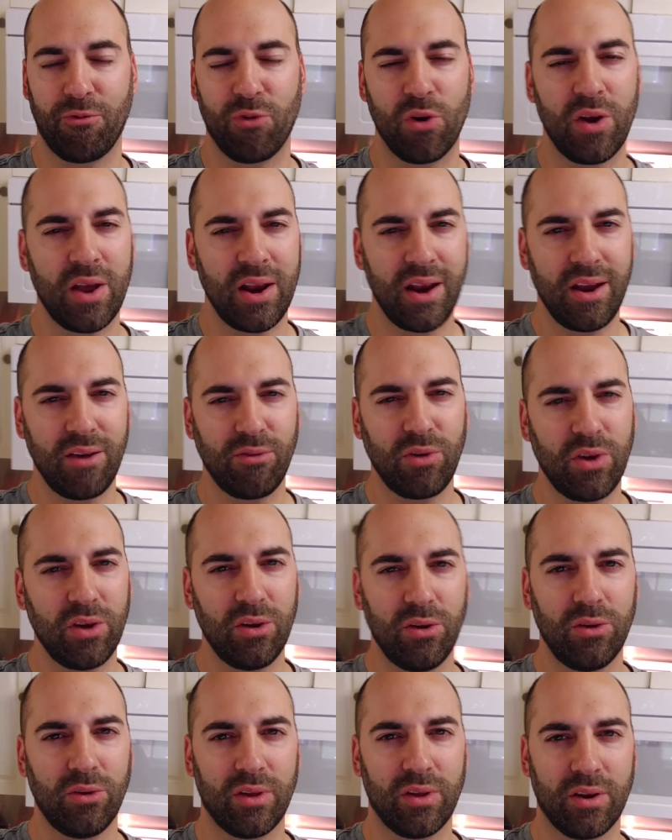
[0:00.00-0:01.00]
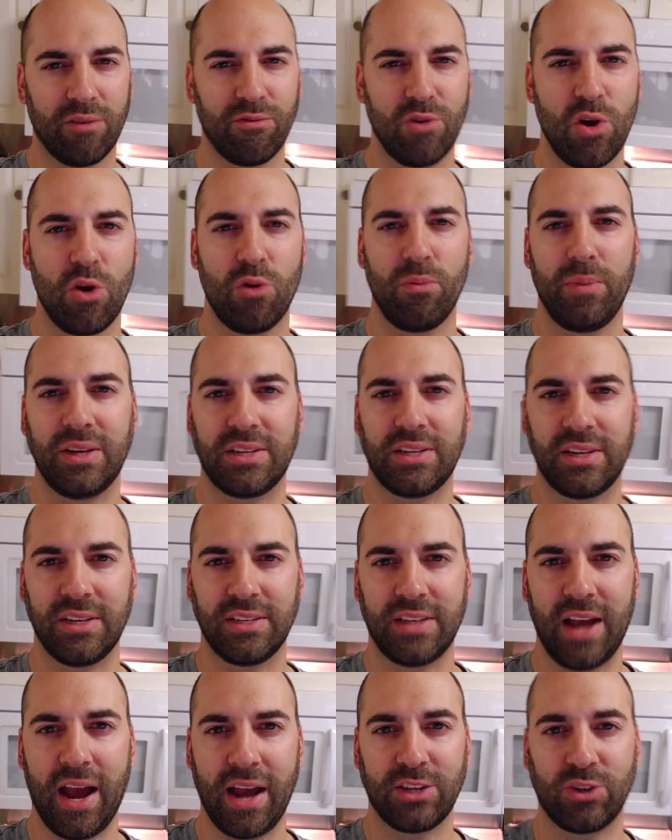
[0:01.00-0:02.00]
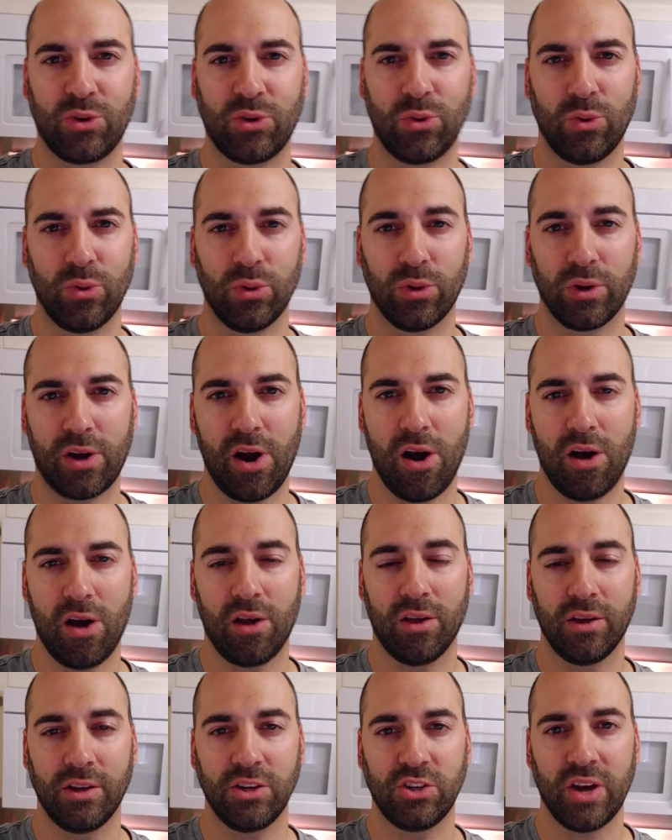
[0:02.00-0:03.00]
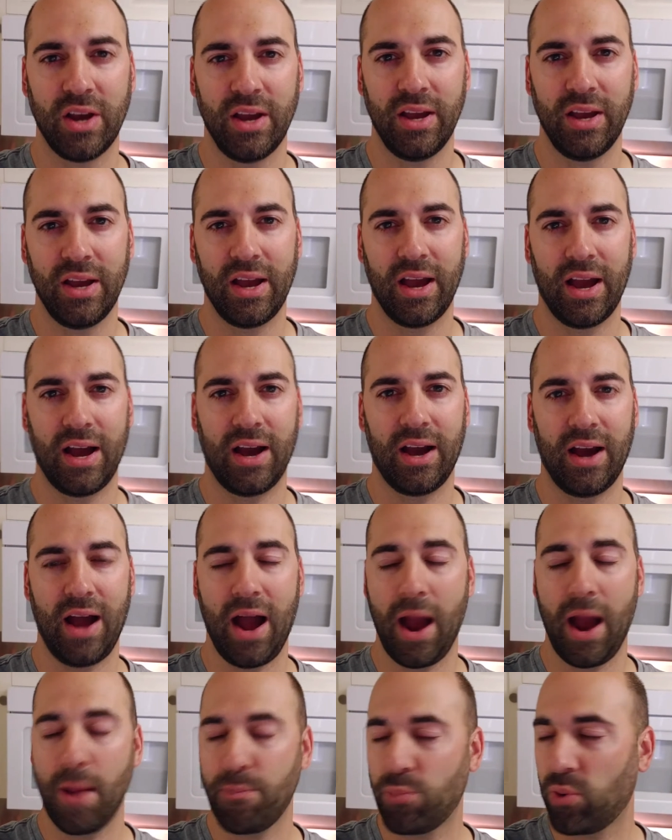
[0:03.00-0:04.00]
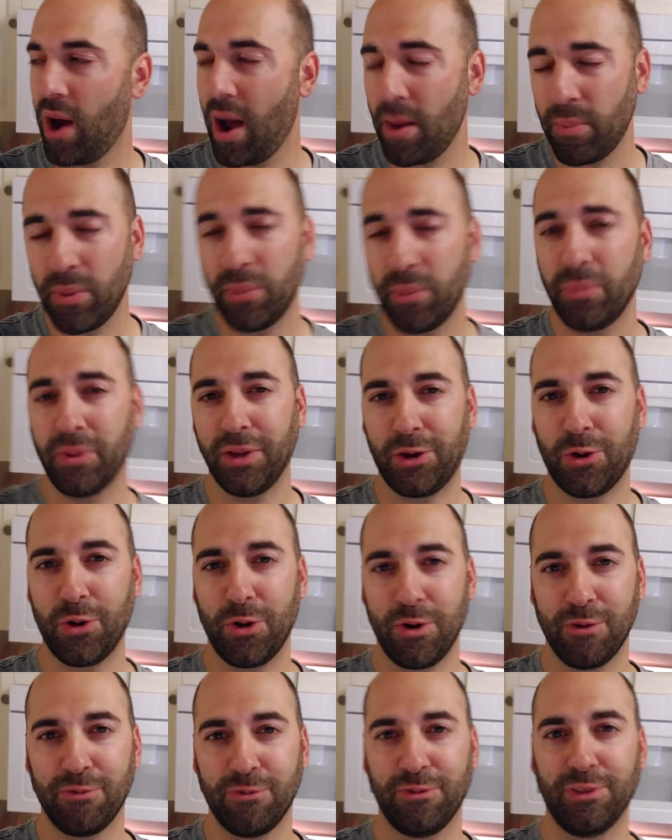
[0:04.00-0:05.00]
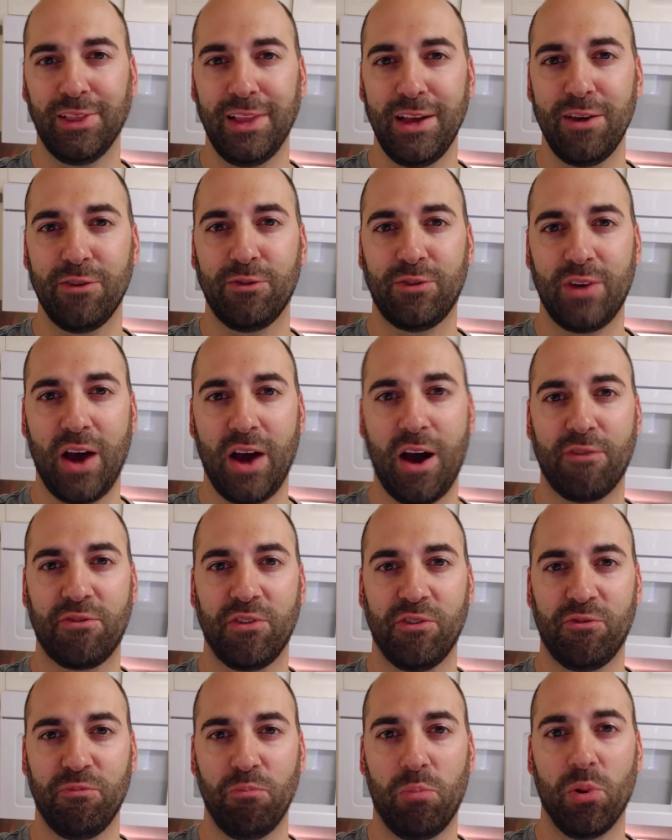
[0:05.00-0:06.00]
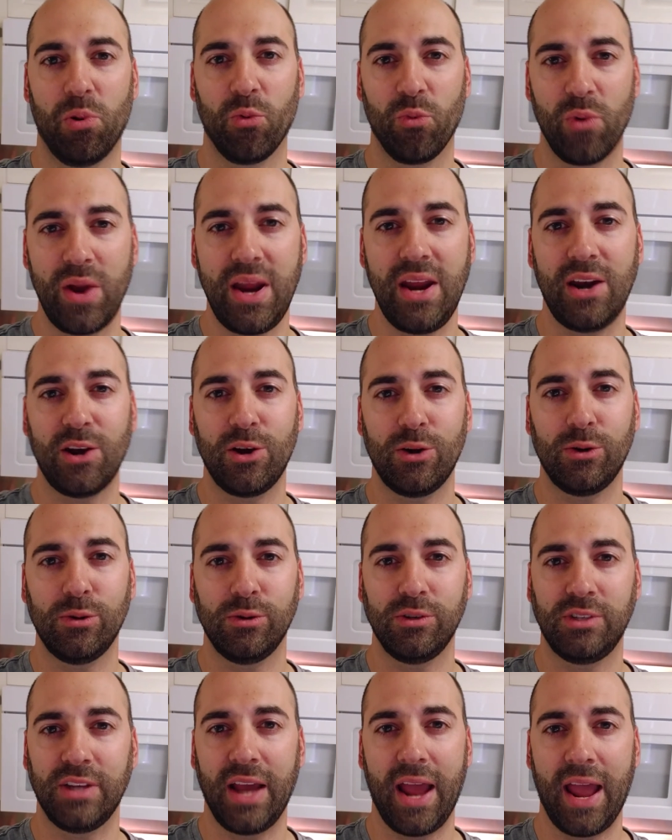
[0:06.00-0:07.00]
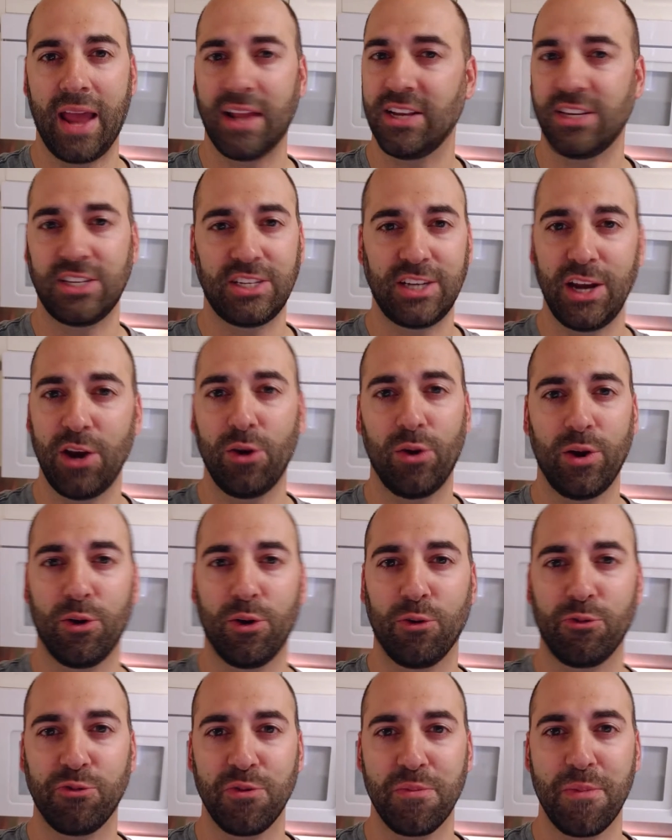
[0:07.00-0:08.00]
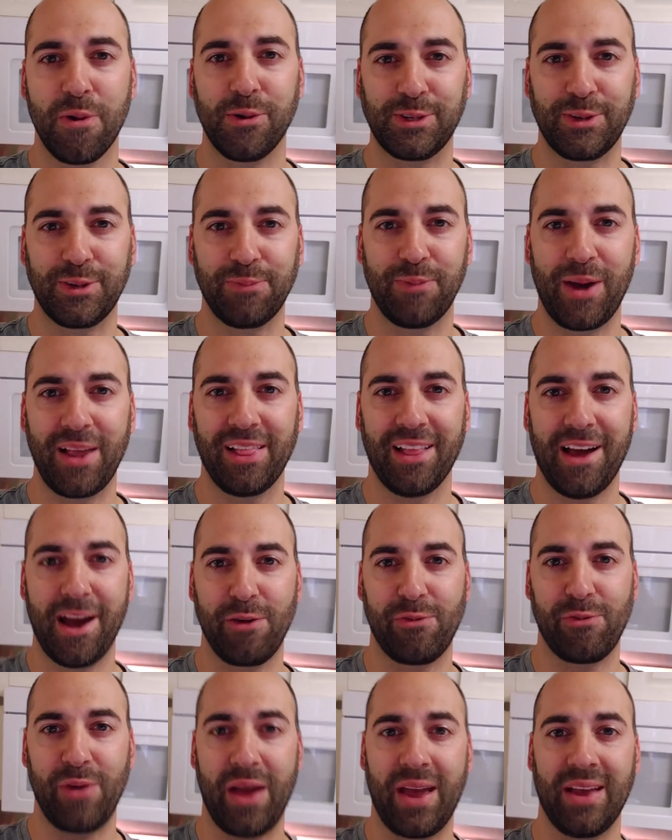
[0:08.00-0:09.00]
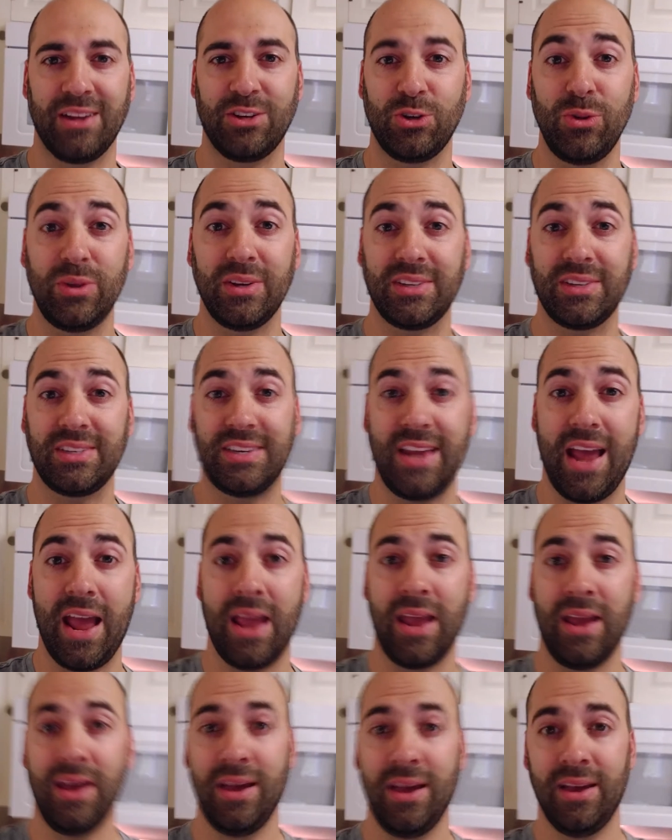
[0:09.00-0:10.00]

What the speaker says: For any of you that have known me since high school or college, I probably could have lived off of burritos and cereal for most of my life, and to this day